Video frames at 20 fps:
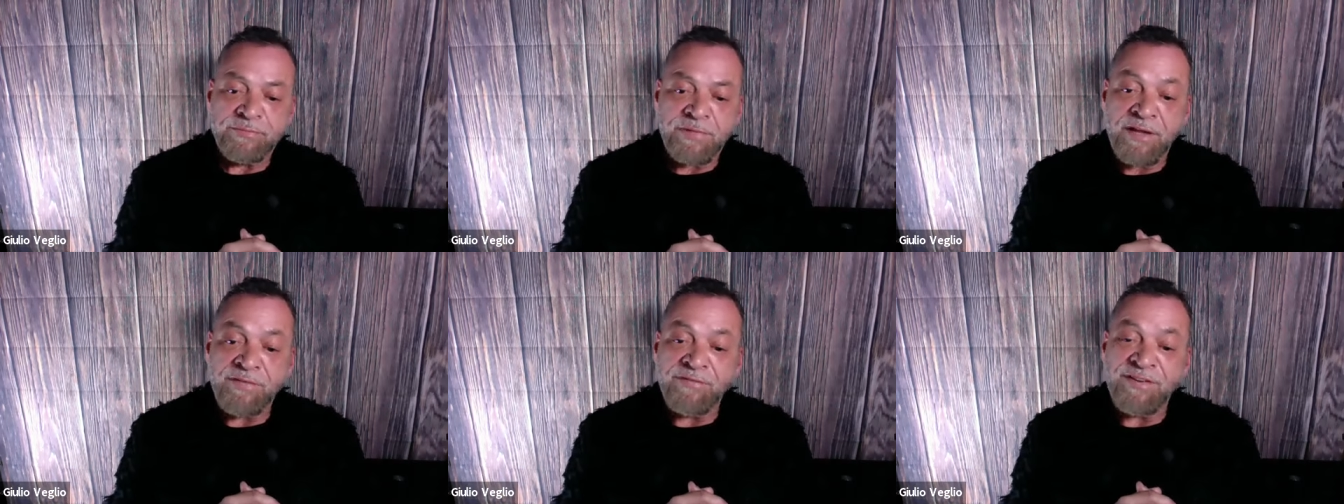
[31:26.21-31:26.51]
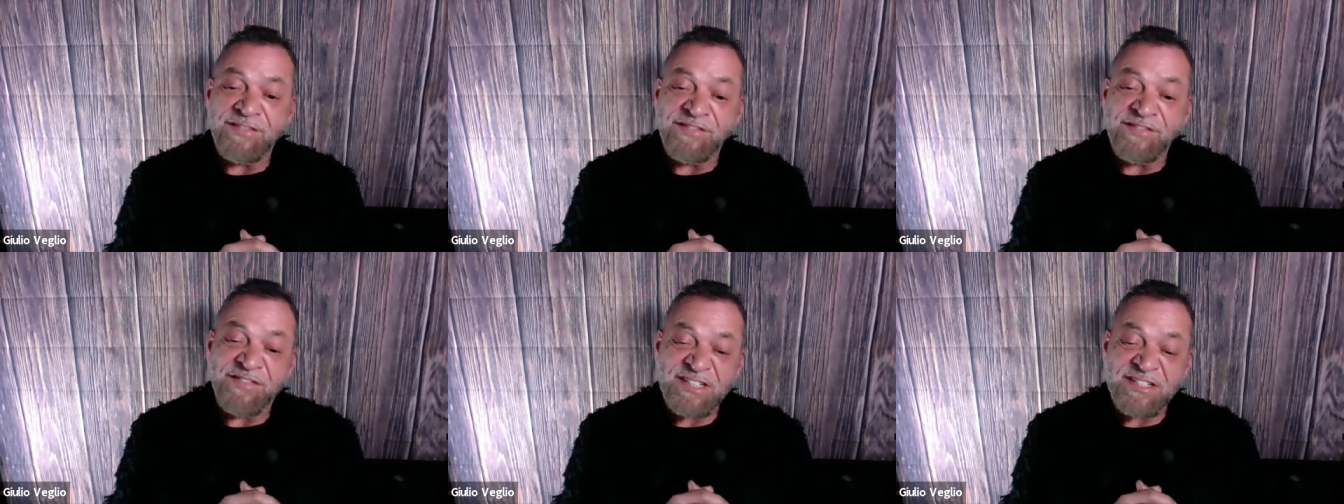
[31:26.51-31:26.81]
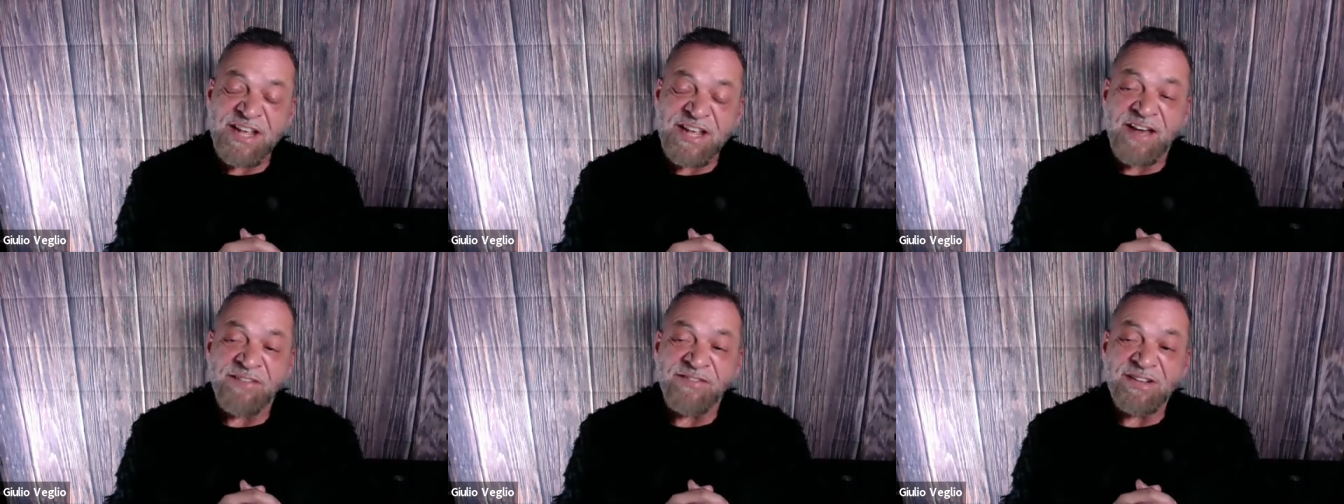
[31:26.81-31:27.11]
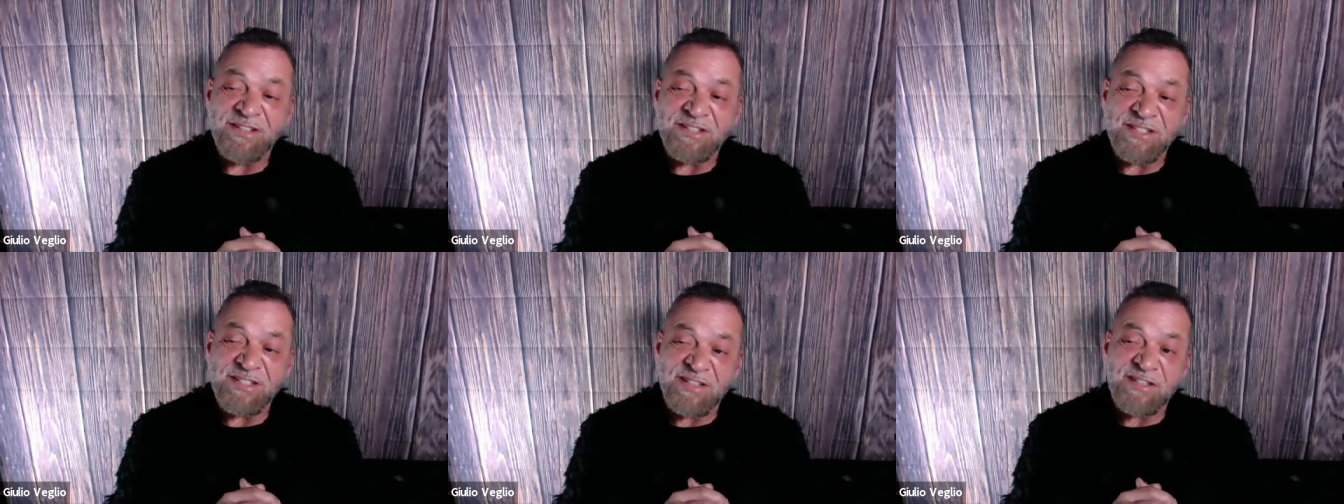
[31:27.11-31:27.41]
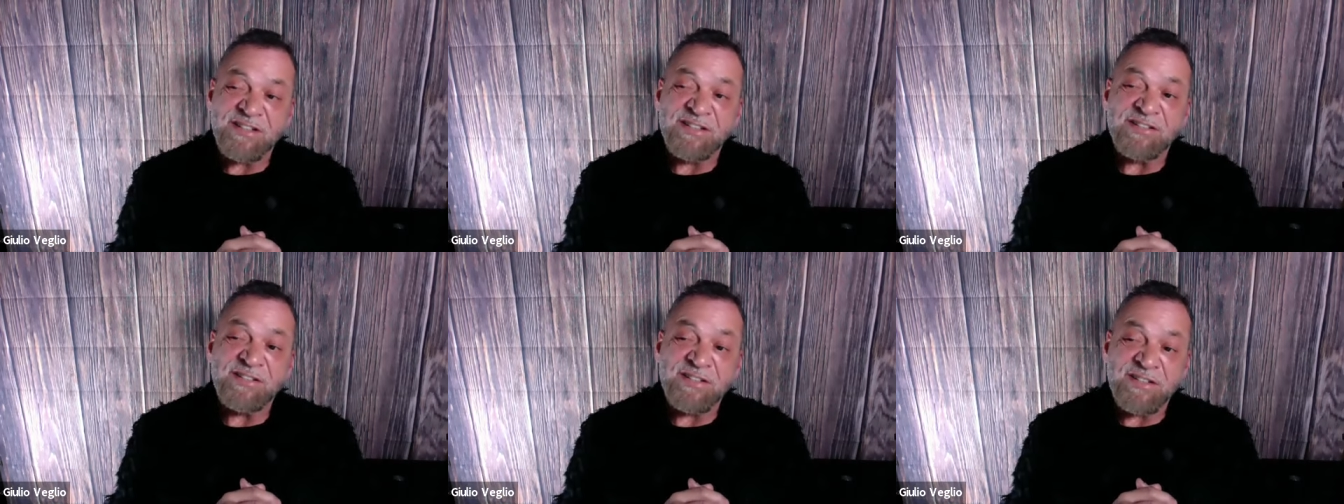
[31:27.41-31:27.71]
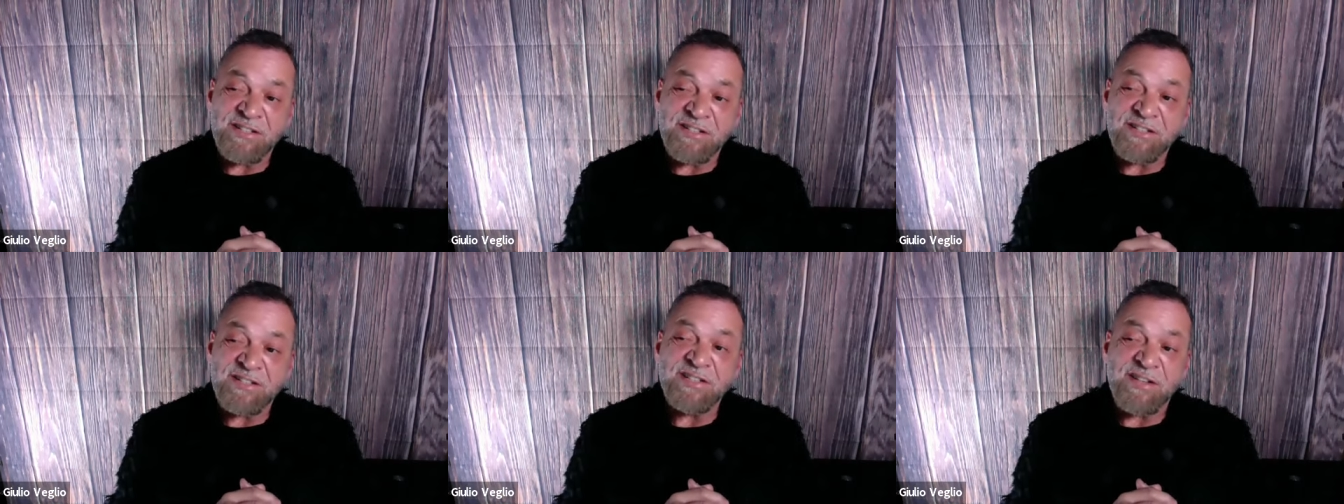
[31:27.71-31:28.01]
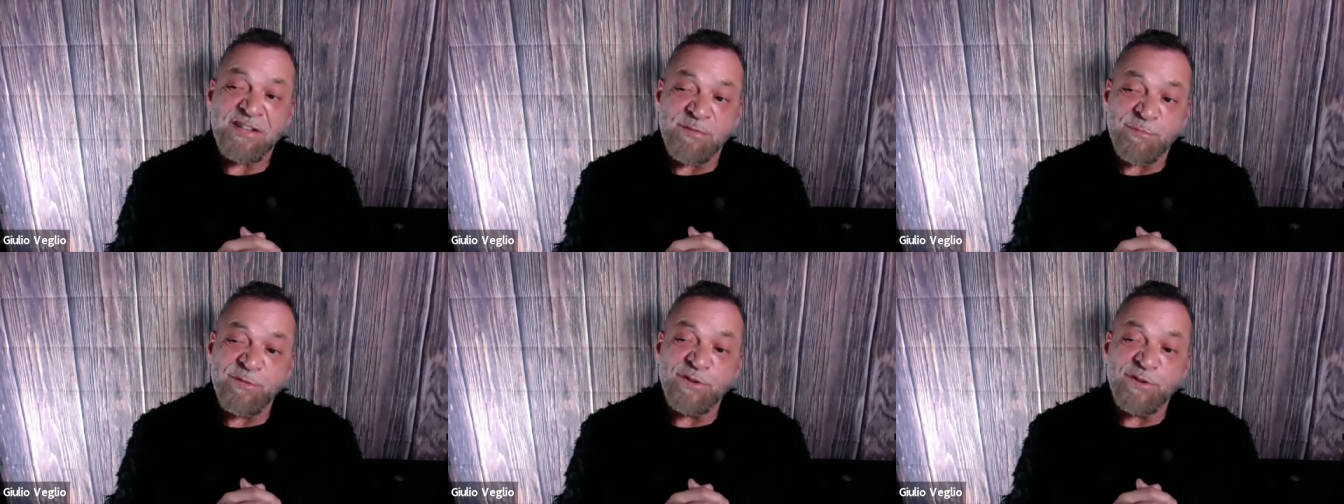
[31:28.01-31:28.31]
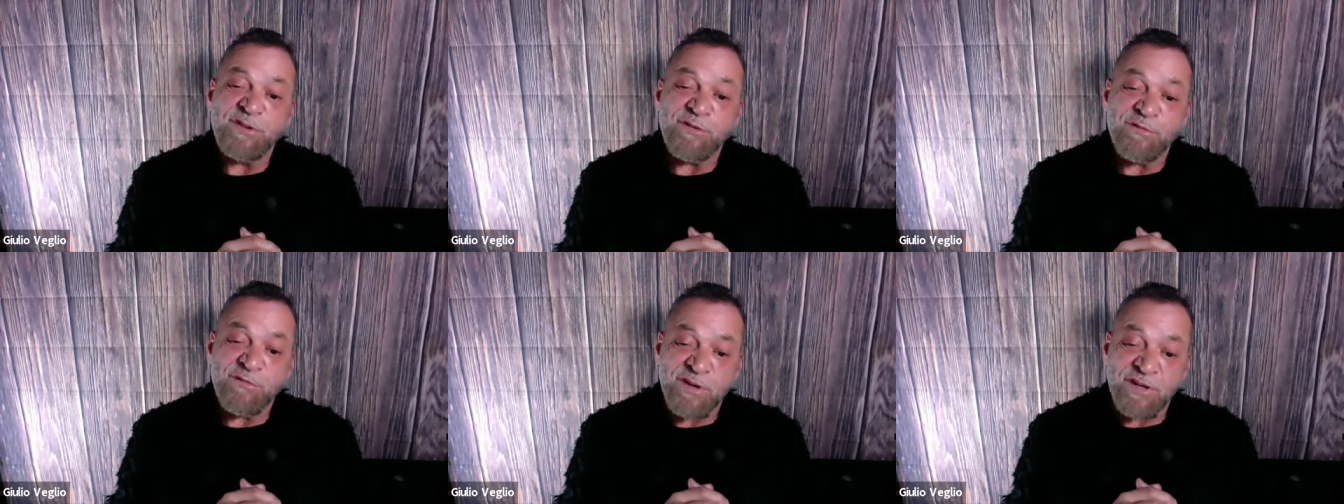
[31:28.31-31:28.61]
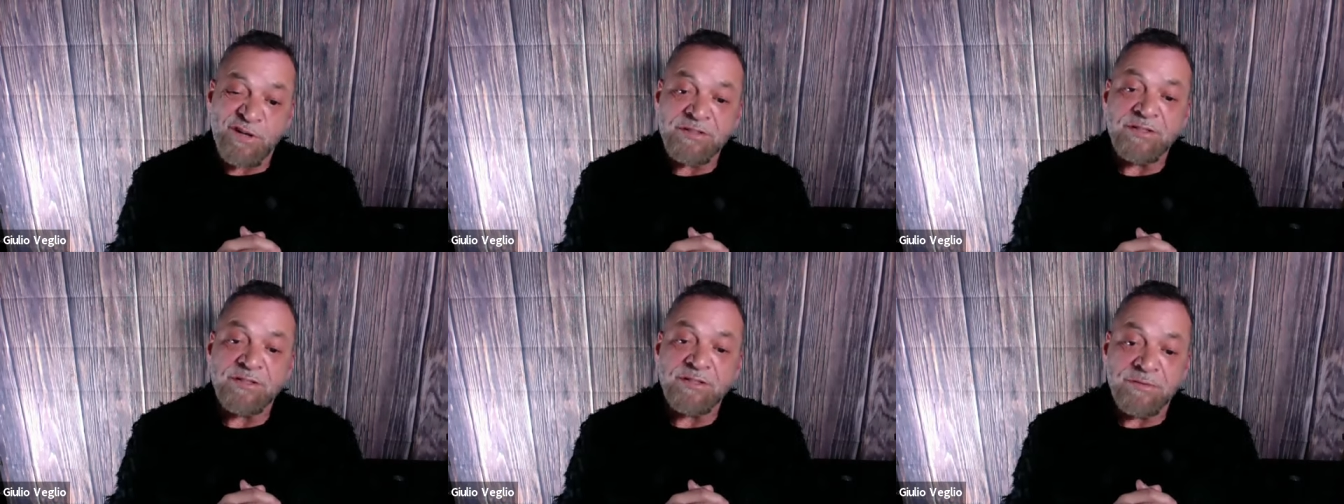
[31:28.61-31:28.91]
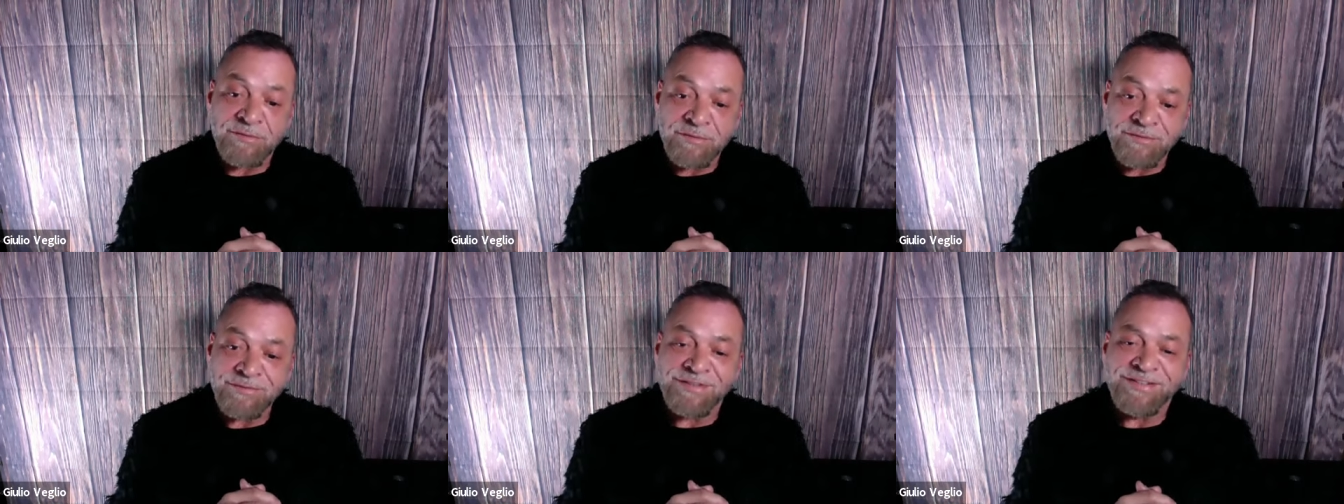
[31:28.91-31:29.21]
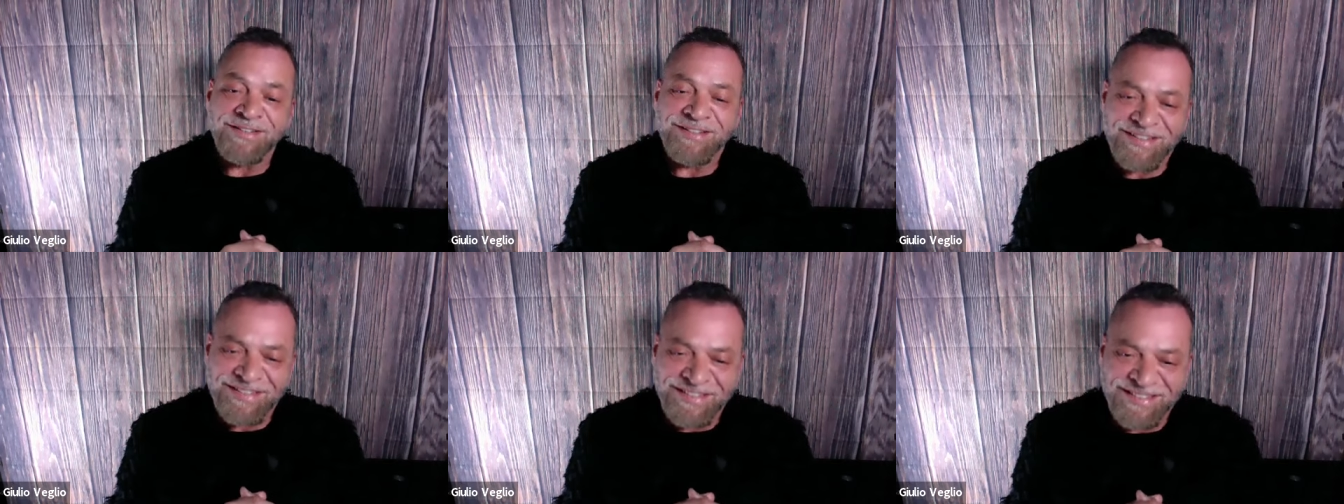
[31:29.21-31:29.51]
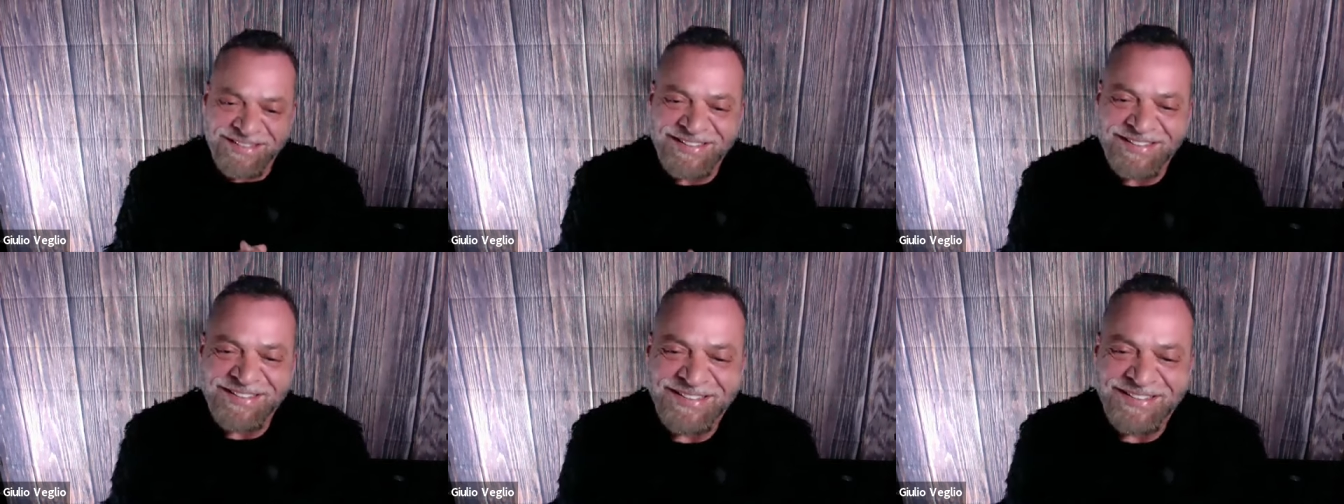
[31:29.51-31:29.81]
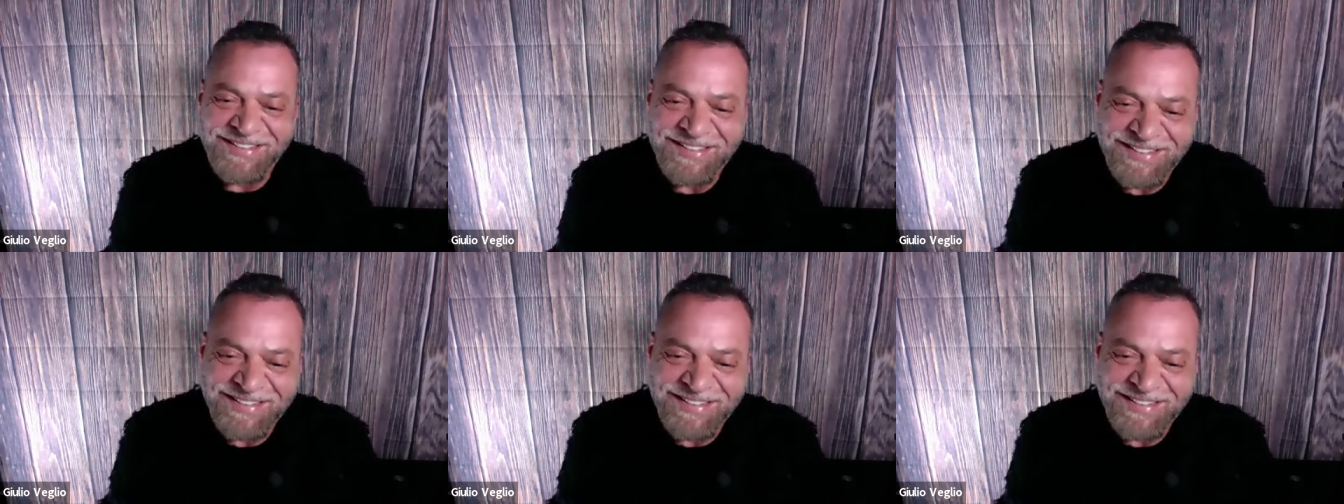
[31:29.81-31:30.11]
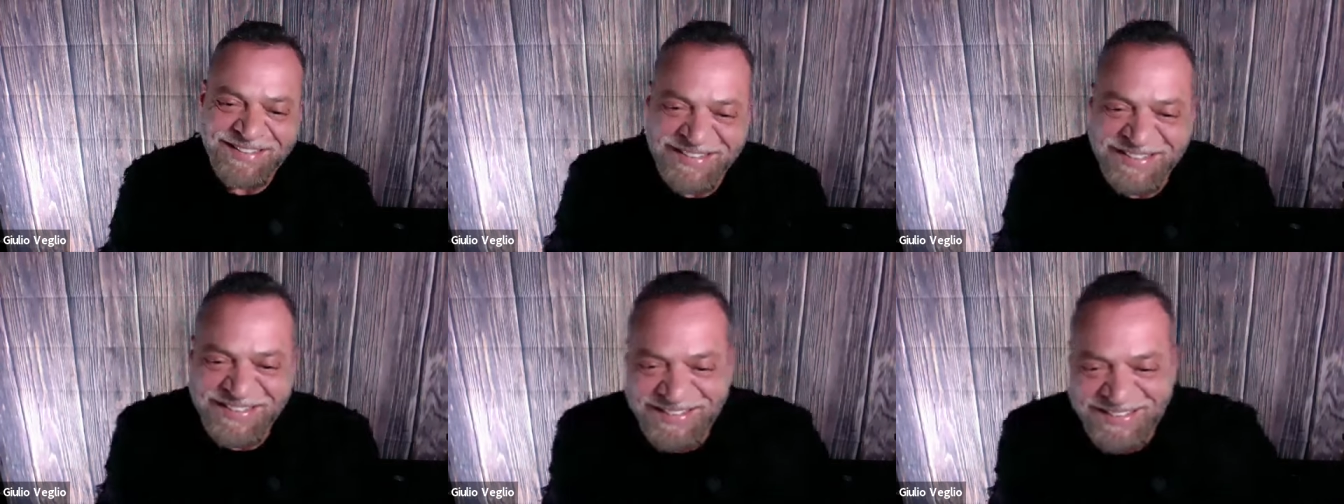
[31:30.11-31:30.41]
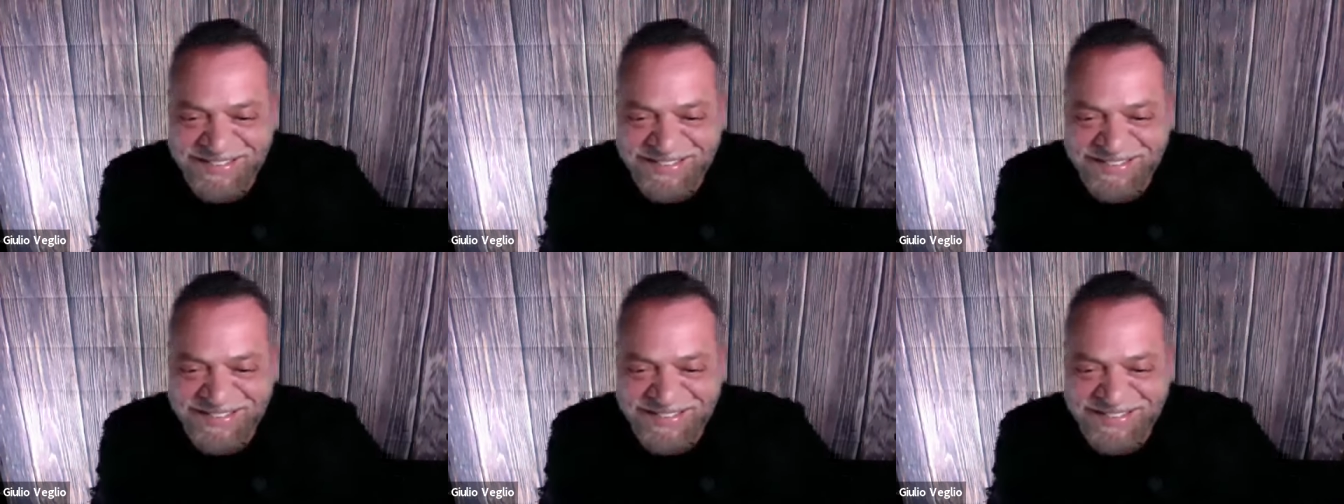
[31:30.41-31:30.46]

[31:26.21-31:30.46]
Even if it's having to sit there and listen to something you don't want to.